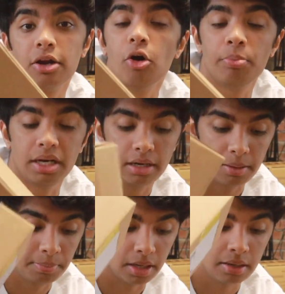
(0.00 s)
gonna open it
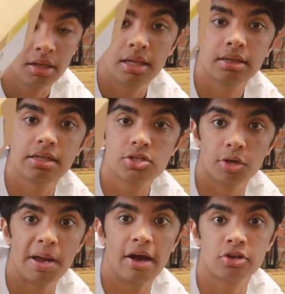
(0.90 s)
up, but these
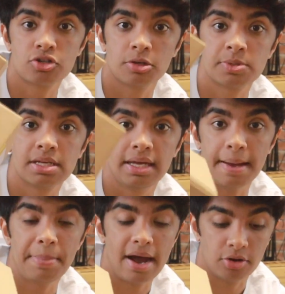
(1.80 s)
are power strips.
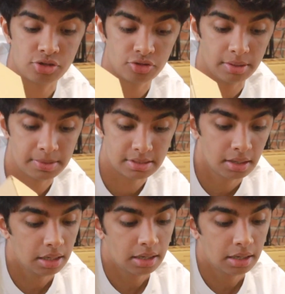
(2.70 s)
Get power strips.